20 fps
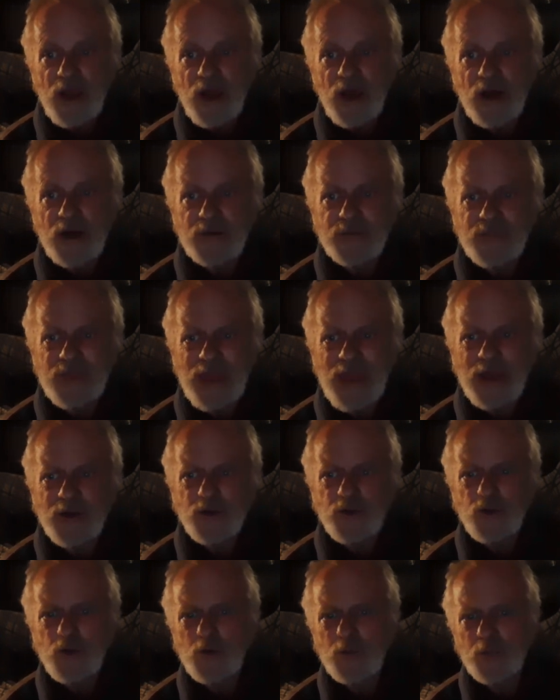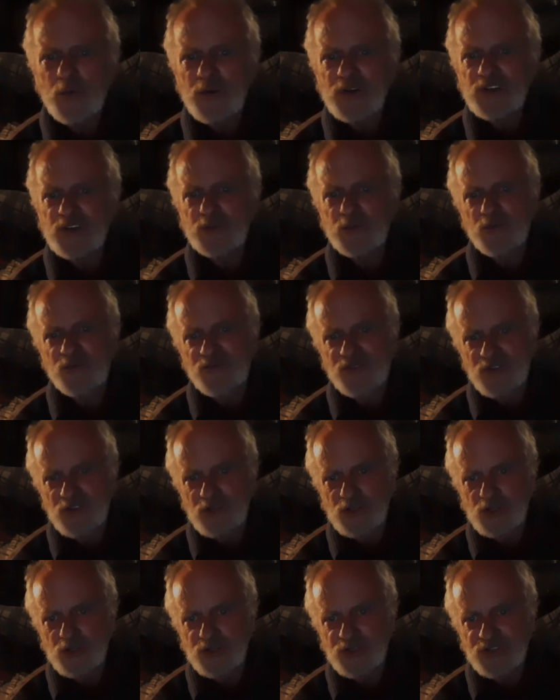Uh, they had two principal
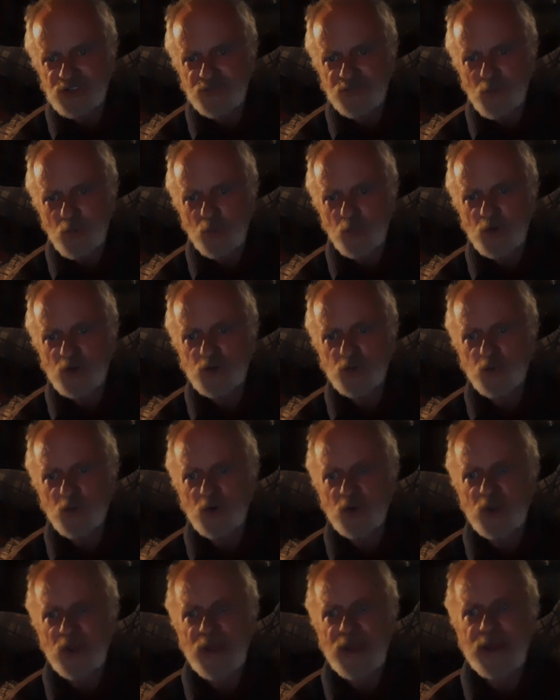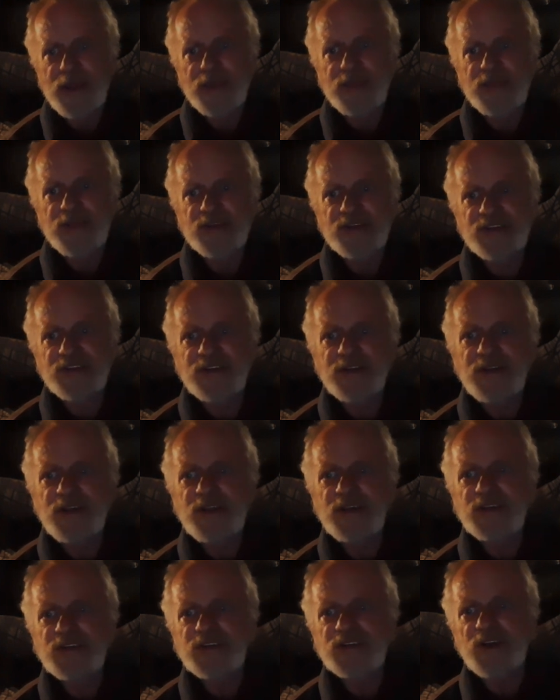villages, which were like the
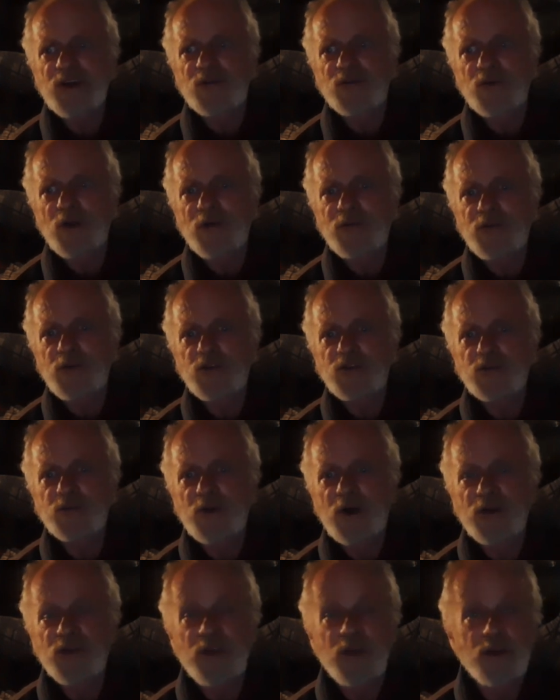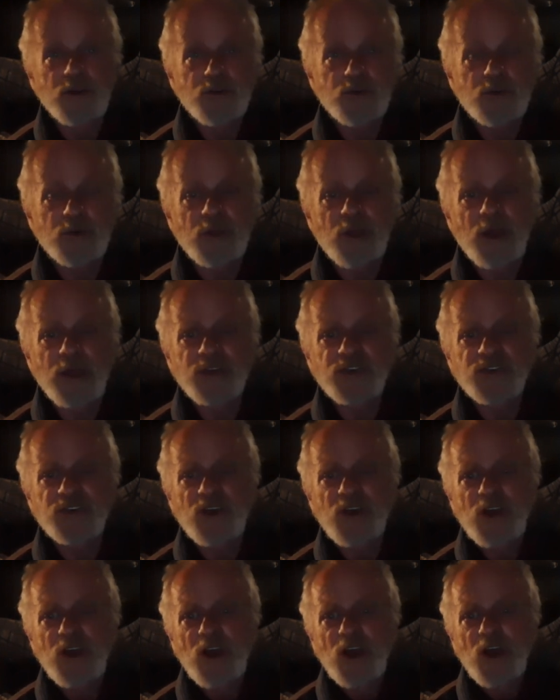cities of refuge among the Israelites.
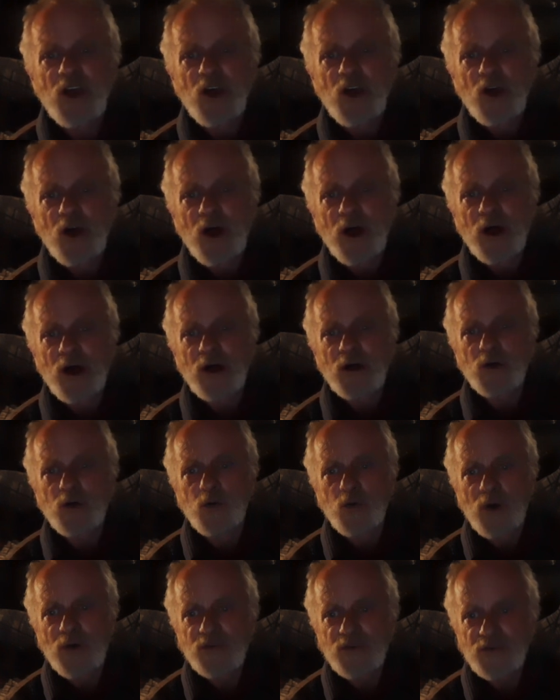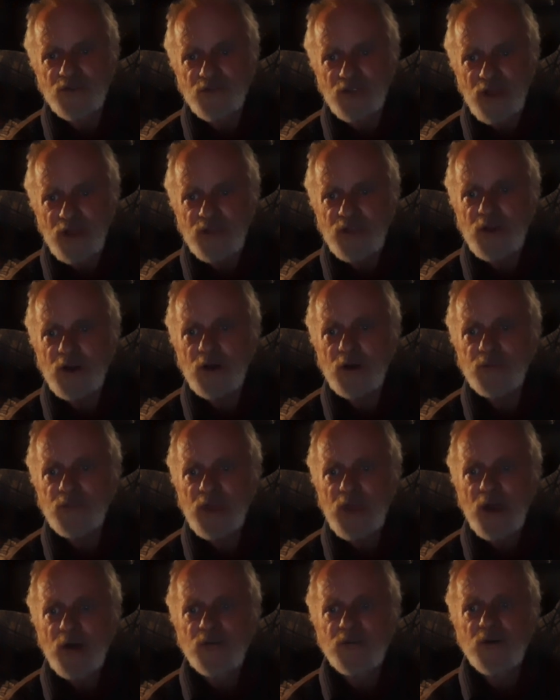Uh, whoever fled there
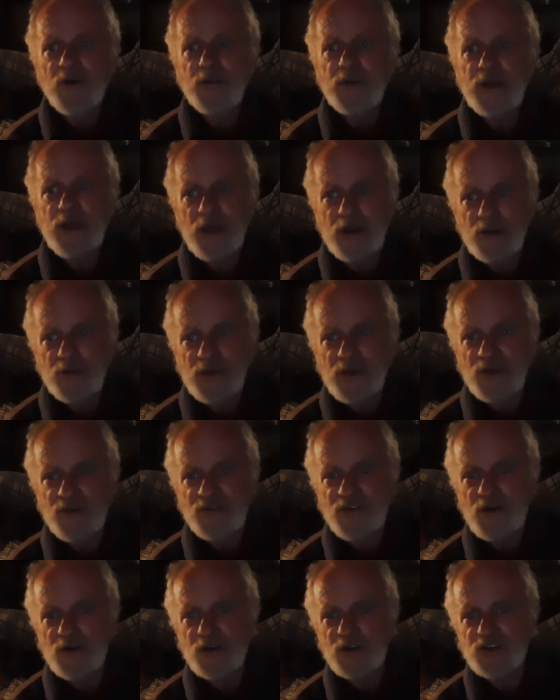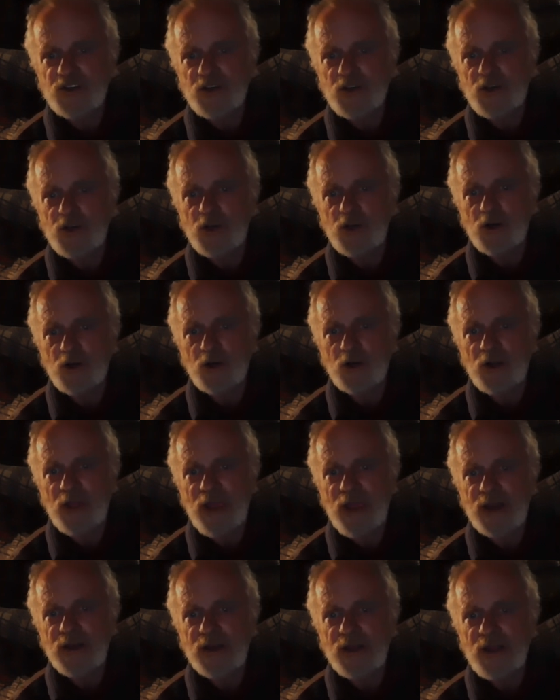from an enemy found a secure
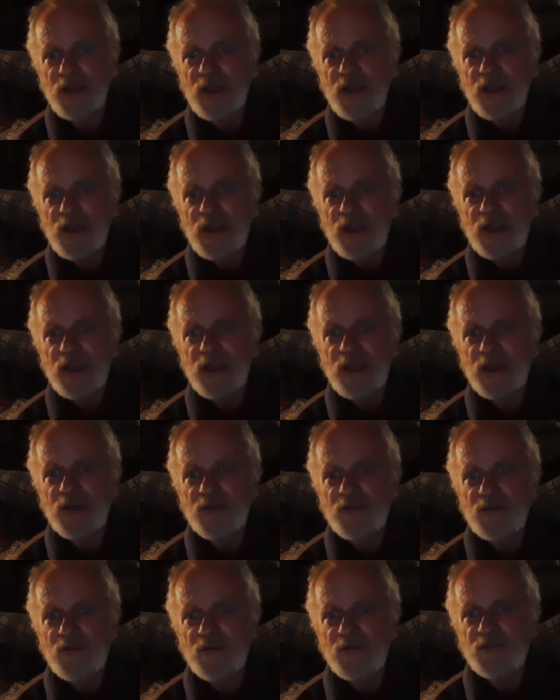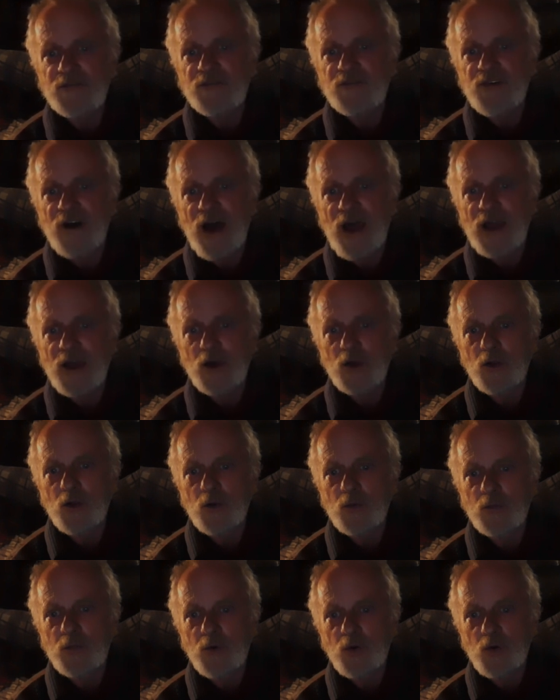and
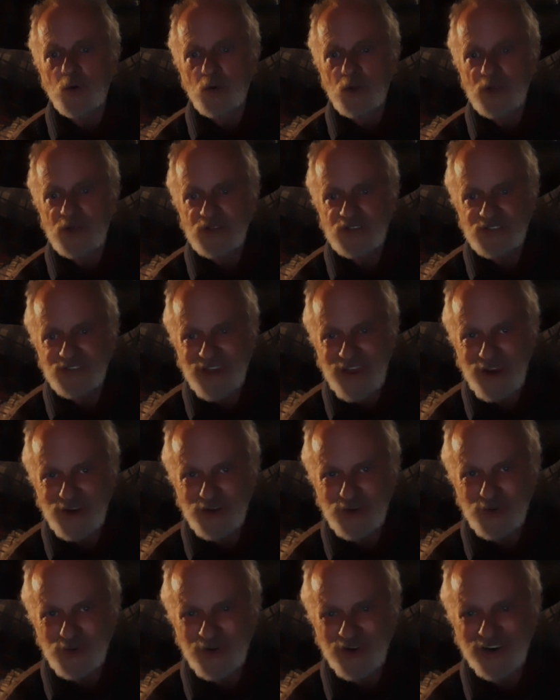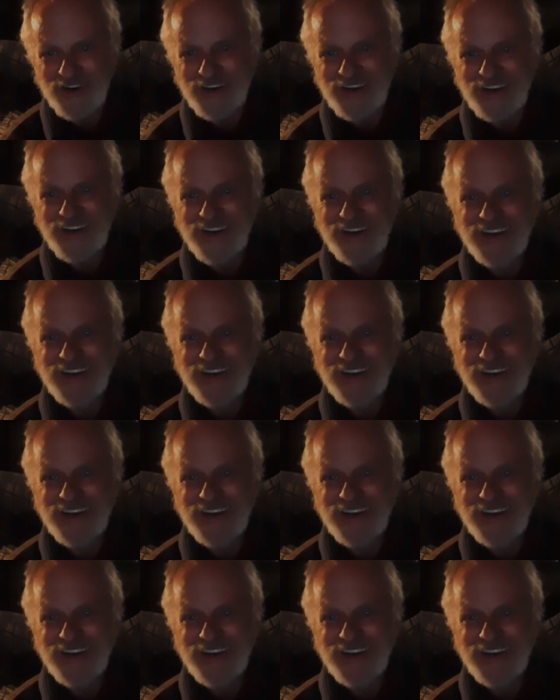inviolable sanctuary.